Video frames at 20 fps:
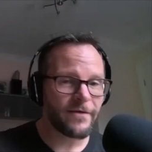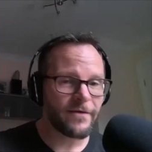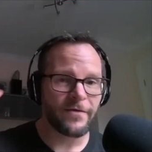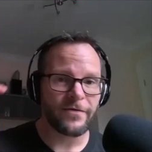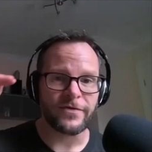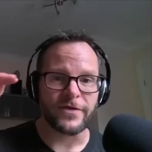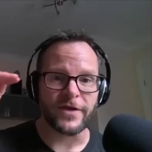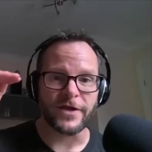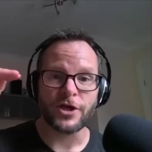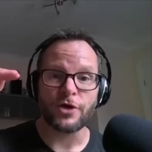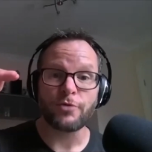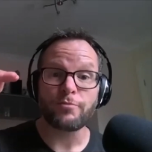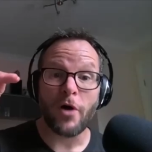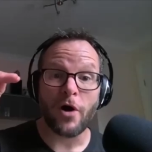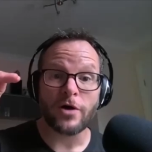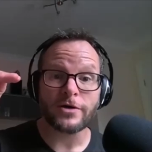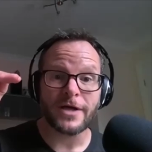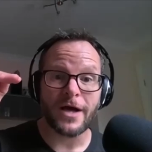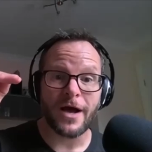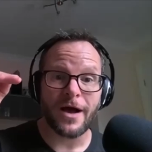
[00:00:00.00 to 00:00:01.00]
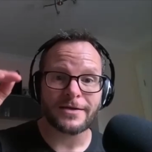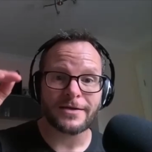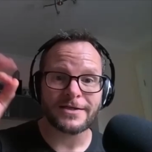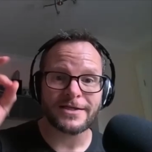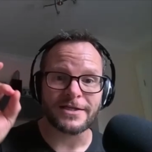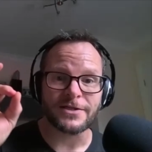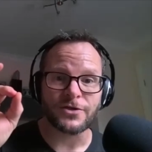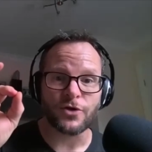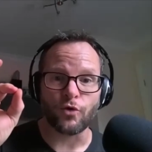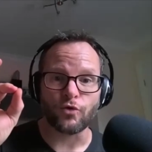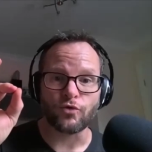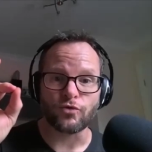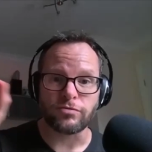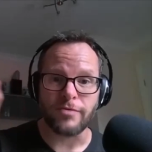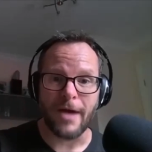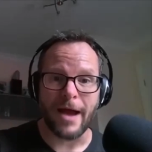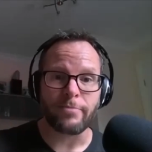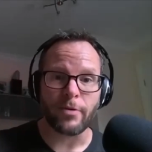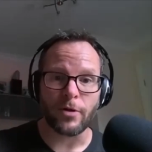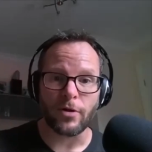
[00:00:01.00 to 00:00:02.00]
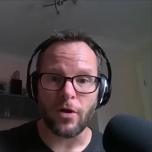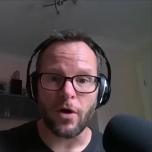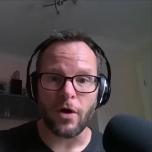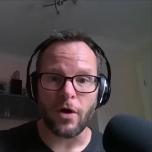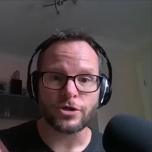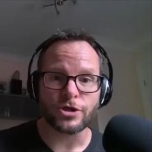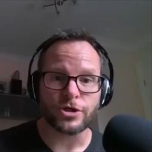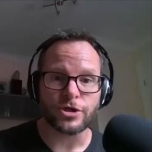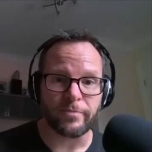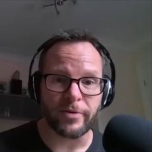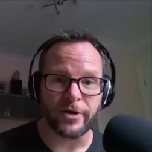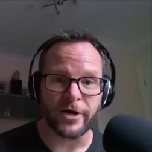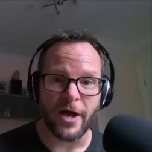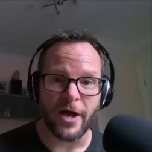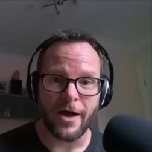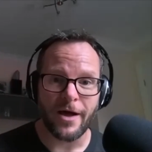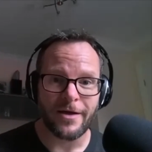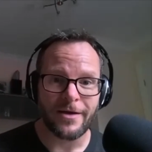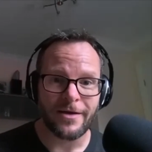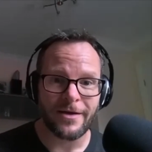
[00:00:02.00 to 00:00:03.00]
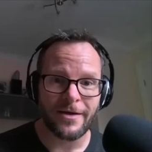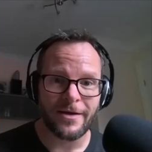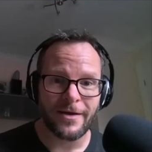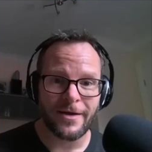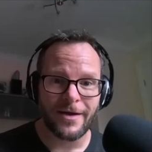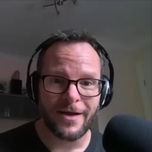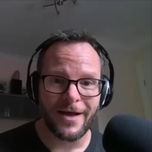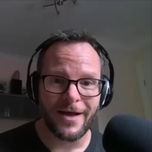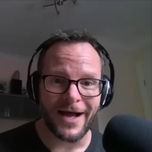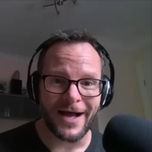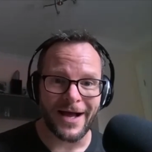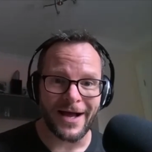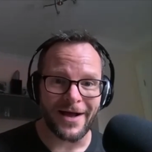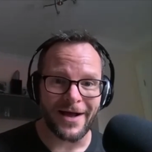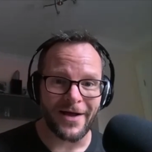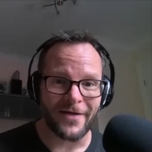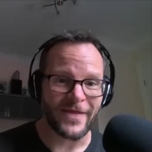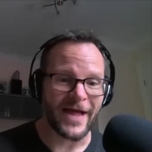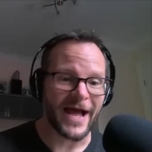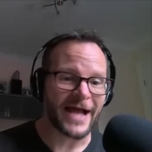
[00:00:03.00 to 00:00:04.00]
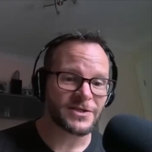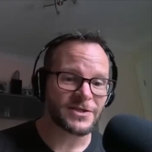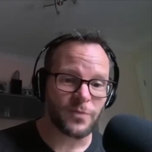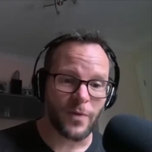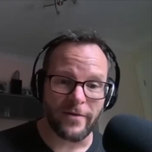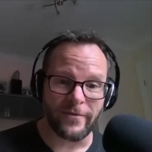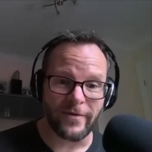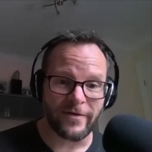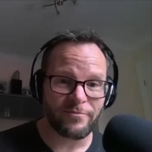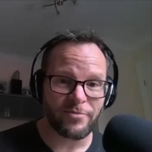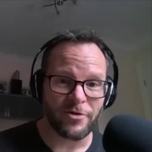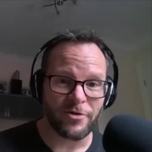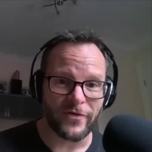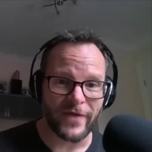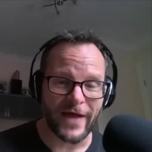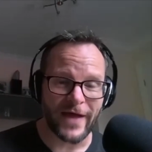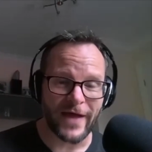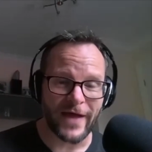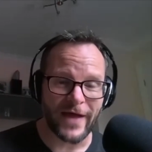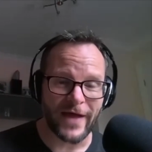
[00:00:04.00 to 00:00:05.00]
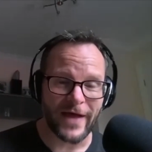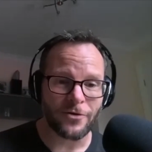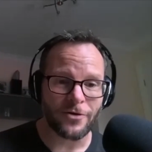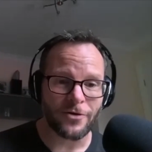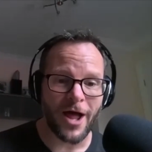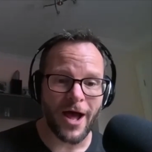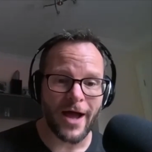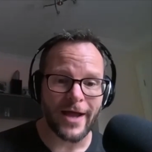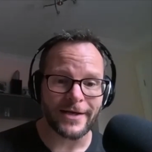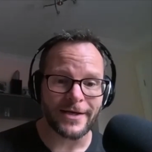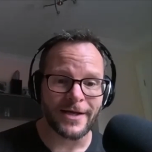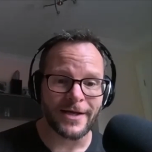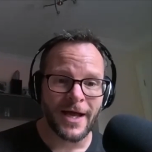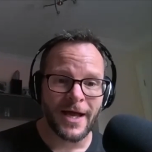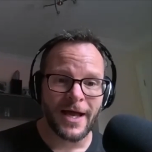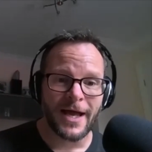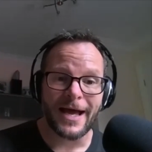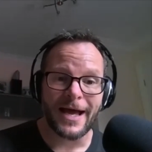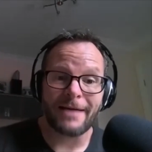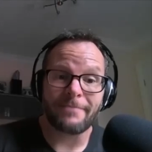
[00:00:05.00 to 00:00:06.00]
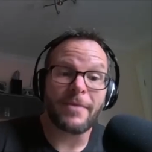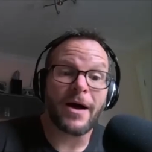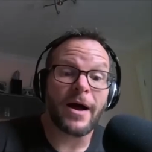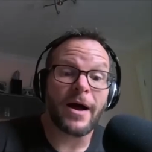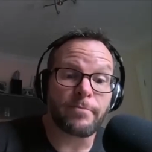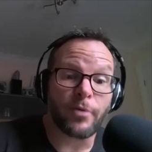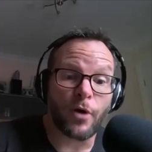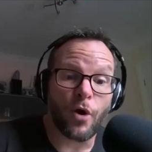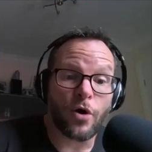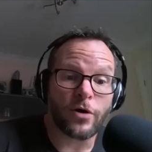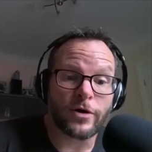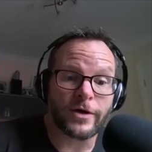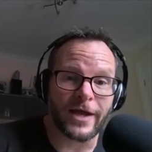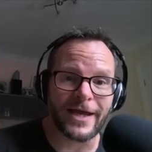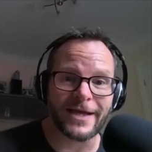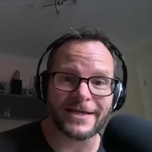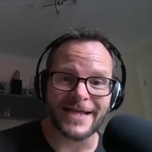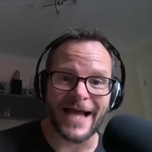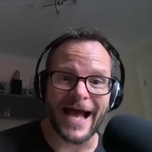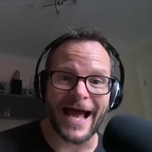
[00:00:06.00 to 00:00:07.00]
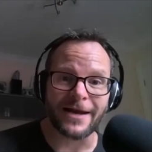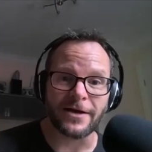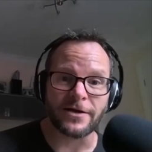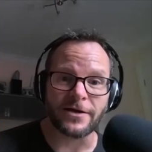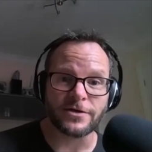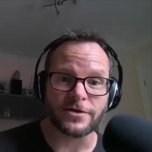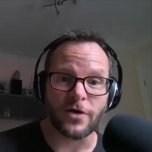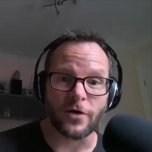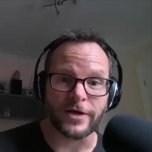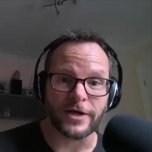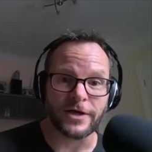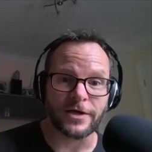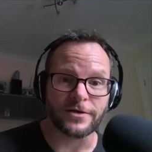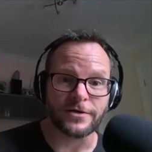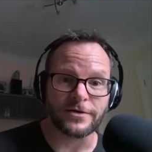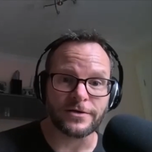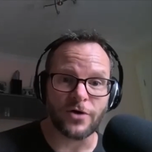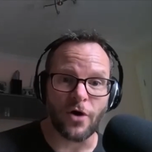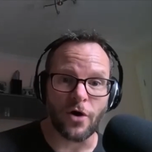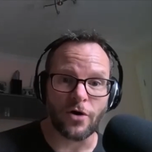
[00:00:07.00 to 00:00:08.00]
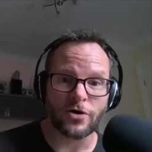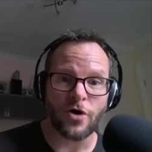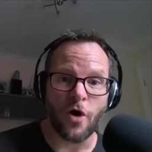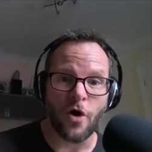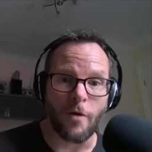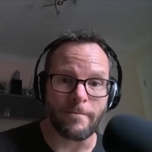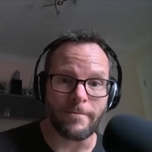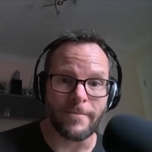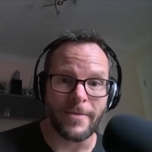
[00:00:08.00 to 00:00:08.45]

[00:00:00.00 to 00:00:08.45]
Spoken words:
new podcast is called Rebel Entrepreneur, and that's where we put that out online. And my blog is alandonegan.com.